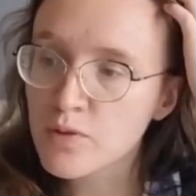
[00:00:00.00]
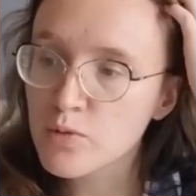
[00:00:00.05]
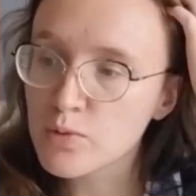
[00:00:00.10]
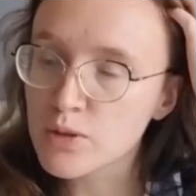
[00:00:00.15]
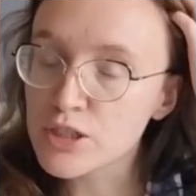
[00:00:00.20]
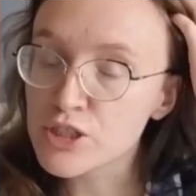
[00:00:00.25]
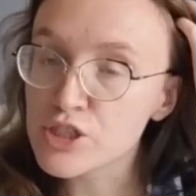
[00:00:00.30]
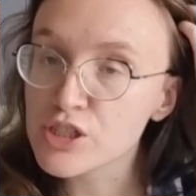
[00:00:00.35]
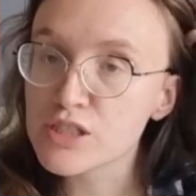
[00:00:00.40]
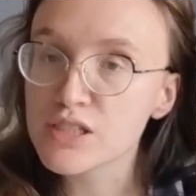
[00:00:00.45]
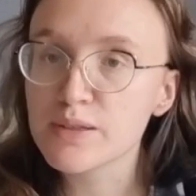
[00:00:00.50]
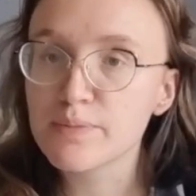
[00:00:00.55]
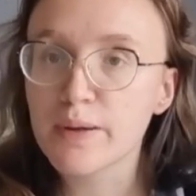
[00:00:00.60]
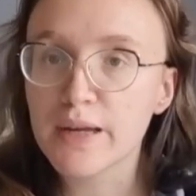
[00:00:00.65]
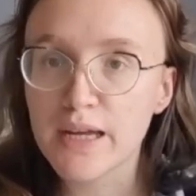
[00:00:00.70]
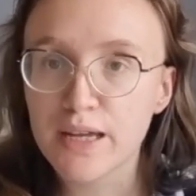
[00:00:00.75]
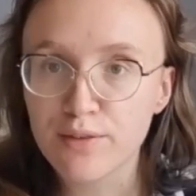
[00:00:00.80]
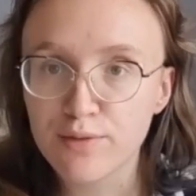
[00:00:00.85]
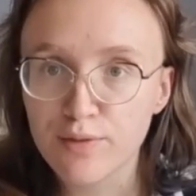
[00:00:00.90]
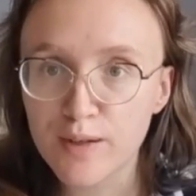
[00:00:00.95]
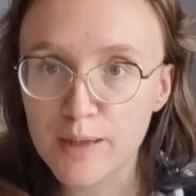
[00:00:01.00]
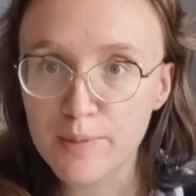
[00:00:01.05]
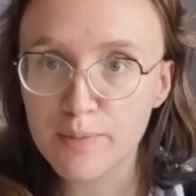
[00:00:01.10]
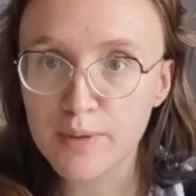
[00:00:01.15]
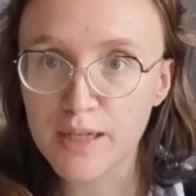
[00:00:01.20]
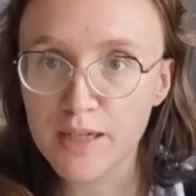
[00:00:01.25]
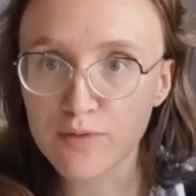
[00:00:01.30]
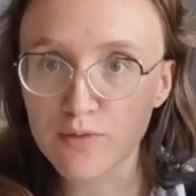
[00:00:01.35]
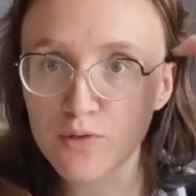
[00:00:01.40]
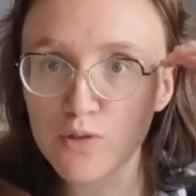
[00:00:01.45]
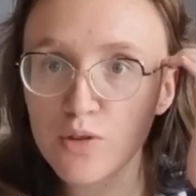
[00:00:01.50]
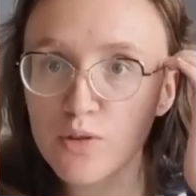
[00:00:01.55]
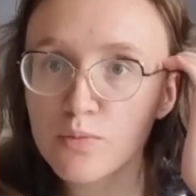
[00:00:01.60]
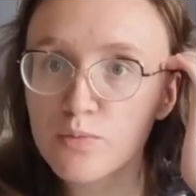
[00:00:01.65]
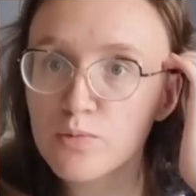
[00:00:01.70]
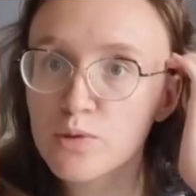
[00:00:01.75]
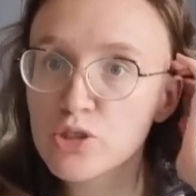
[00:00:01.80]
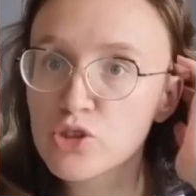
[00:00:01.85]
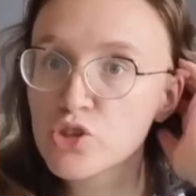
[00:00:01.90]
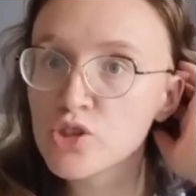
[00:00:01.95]
which is a paid
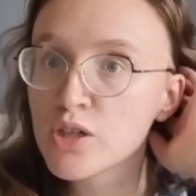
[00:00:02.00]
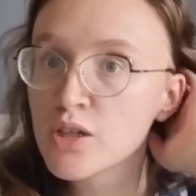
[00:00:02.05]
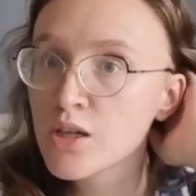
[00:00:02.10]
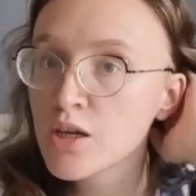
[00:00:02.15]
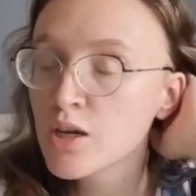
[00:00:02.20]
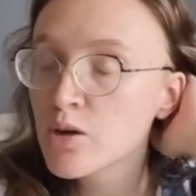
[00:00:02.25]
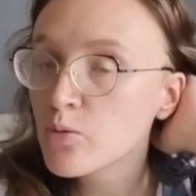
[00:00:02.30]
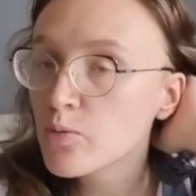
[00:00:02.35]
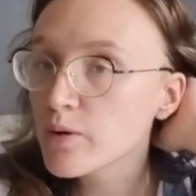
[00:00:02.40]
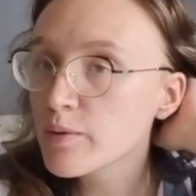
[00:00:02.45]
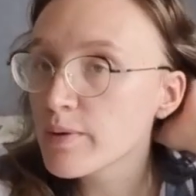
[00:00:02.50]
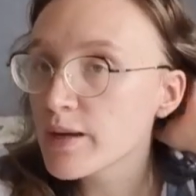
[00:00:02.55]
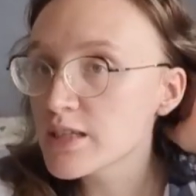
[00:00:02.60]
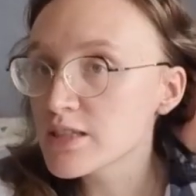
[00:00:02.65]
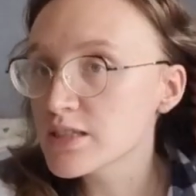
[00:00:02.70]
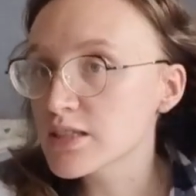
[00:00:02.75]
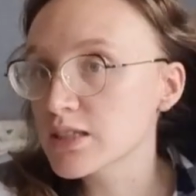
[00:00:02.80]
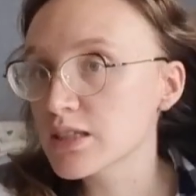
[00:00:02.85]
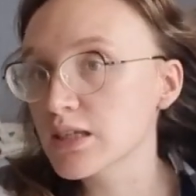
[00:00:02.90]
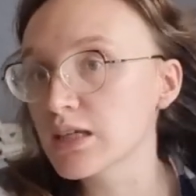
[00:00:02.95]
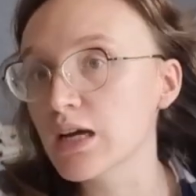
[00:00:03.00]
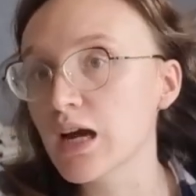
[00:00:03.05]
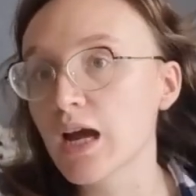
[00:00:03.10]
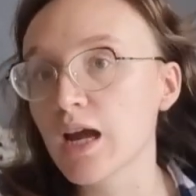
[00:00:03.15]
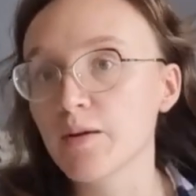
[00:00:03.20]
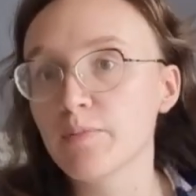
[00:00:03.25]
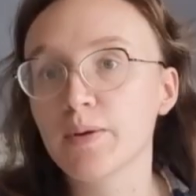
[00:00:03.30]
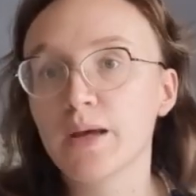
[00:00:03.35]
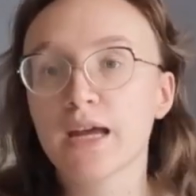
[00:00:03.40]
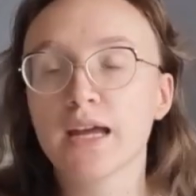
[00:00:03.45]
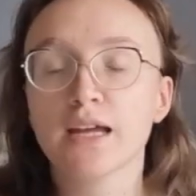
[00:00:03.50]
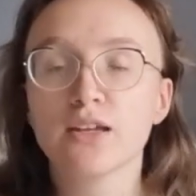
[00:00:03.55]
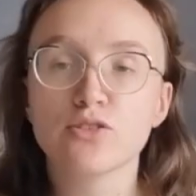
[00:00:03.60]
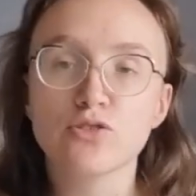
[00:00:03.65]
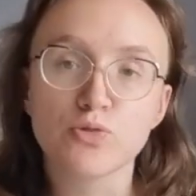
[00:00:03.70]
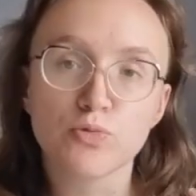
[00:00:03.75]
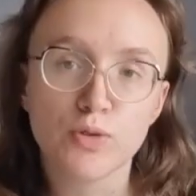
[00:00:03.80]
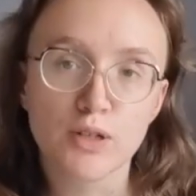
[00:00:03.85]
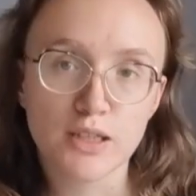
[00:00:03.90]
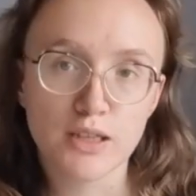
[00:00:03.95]
platform, which where basically I pay
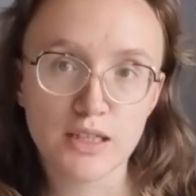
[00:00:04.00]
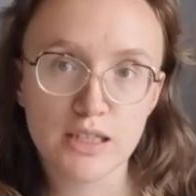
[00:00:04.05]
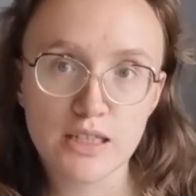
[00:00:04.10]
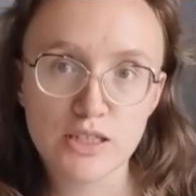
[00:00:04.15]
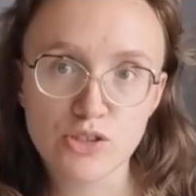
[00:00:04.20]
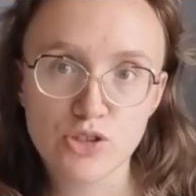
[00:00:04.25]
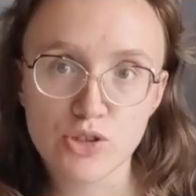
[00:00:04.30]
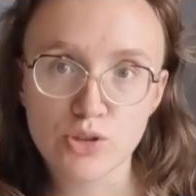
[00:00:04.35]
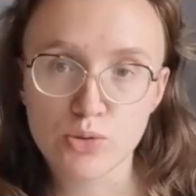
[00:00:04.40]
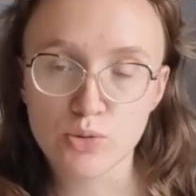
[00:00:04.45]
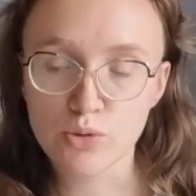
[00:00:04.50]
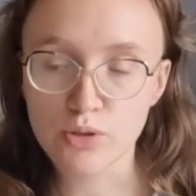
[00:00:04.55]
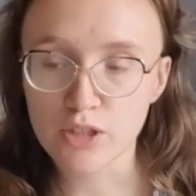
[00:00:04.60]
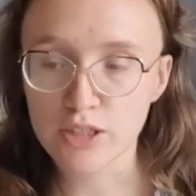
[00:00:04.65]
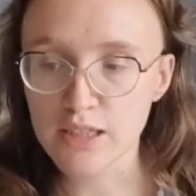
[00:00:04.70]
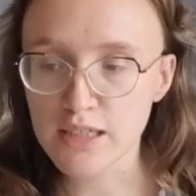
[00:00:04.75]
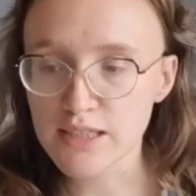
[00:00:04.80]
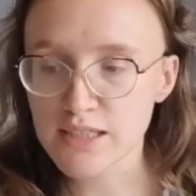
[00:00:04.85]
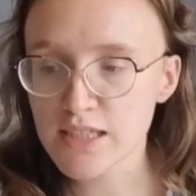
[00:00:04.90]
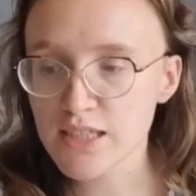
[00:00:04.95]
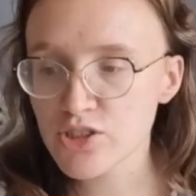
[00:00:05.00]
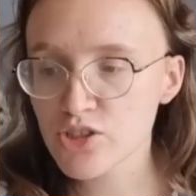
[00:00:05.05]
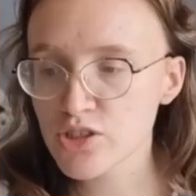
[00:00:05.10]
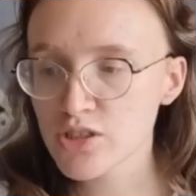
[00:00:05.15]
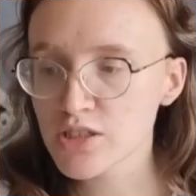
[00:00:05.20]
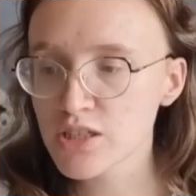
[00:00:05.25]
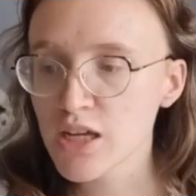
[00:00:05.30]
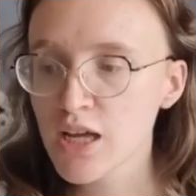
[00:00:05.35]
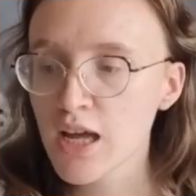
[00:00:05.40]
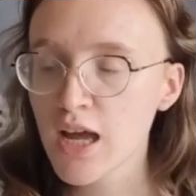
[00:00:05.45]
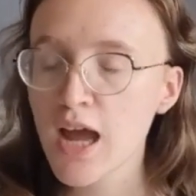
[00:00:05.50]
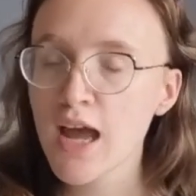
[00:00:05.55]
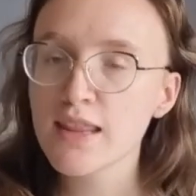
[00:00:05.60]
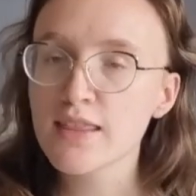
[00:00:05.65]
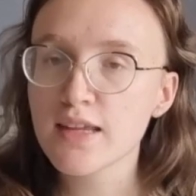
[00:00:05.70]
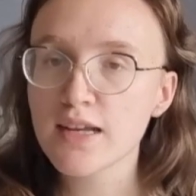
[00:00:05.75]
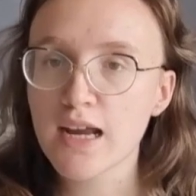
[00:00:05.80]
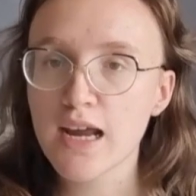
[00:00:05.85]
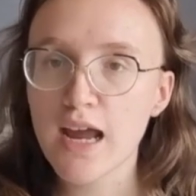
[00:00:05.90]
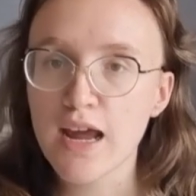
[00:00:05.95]
to run these two organizations,
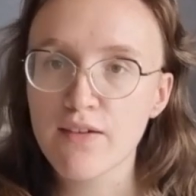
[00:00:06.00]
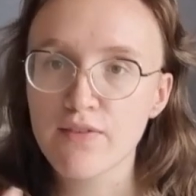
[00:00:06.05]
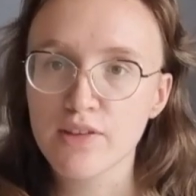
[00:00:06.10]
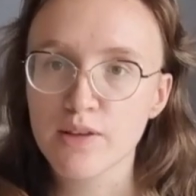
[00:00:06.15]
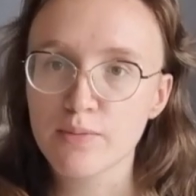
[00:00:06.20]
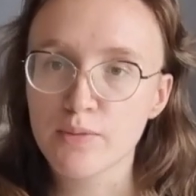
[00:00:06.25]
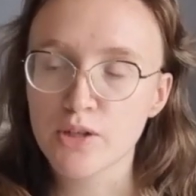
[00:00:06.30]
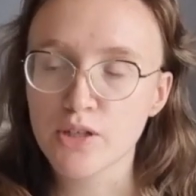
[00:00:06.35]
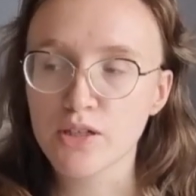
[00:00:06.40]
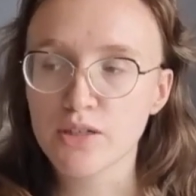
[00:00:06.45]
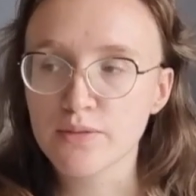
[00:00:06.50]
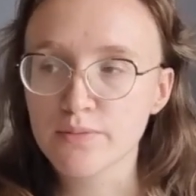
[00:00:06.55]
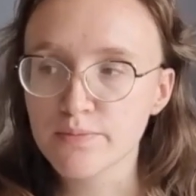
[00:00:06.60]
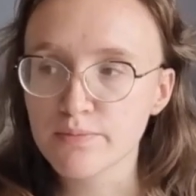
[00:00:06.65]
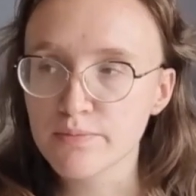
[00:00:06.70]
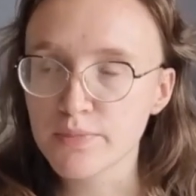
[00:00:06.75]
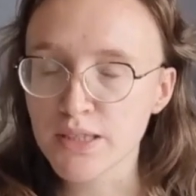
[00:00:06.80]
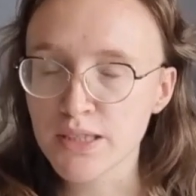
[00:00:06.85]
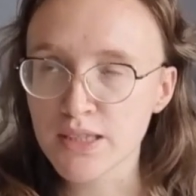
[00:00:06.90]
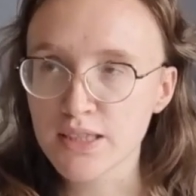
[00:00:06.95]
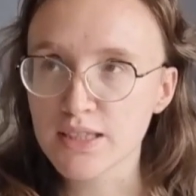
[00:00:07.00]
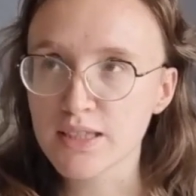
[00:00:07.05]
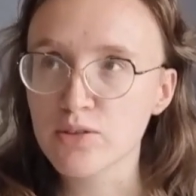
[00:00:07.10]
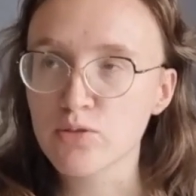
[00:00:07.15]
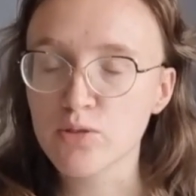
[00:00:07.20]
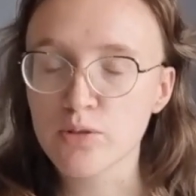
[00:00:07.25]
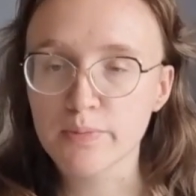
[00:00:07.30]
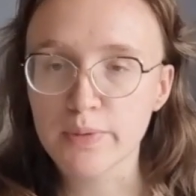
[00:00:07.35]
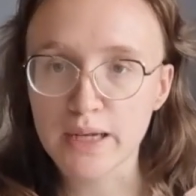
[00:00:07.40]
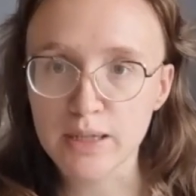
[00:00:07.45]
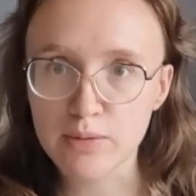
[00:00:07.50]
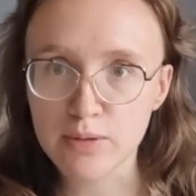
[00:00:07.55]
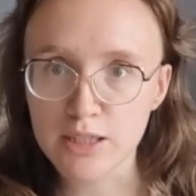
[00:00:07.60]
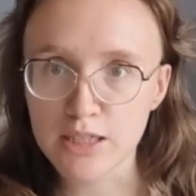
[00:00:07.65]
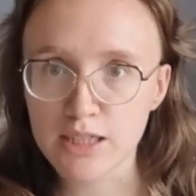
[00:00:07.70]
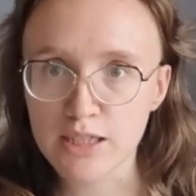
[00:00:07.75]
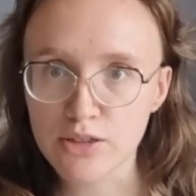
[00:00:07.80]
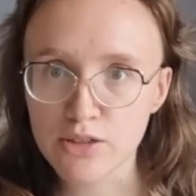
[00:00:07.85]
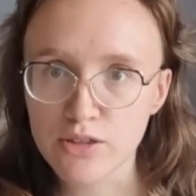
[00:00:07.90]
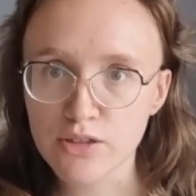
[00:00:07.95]
and then I have them on a monthly or
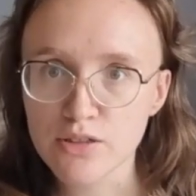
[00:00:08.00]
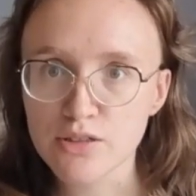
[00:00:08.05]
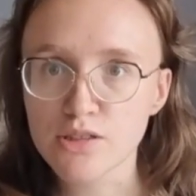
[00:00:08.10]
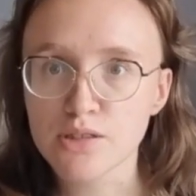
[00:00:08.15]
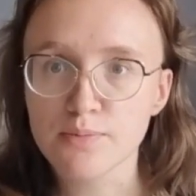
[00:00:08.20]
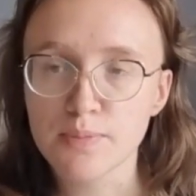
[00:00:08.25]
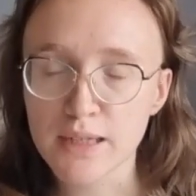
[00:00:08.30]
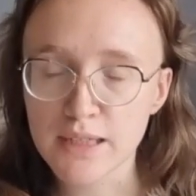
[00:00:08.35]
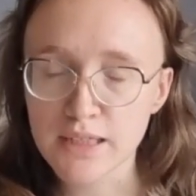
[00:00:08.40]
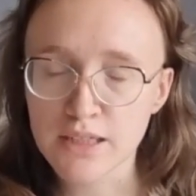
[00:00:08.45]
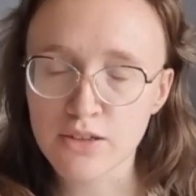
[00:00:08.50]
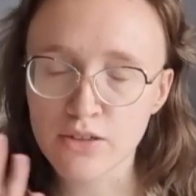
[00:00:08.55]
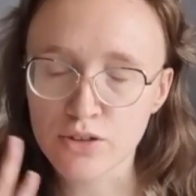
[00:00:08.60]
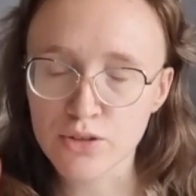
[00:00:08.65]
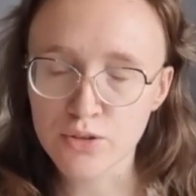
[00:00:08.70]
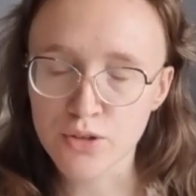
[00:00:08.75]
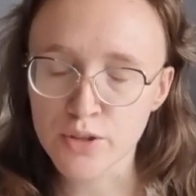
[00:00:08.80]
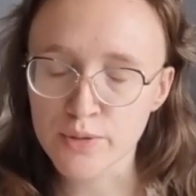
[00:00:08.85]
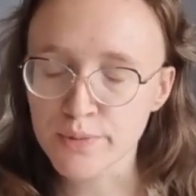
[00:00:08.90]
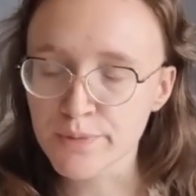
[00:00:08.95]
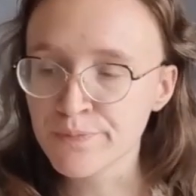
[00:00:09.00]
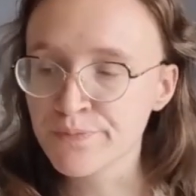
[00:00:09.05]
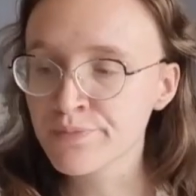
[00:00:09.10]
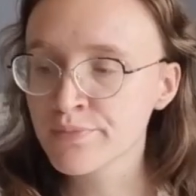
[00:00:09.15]
bi-weekly occurrence, depending on the group.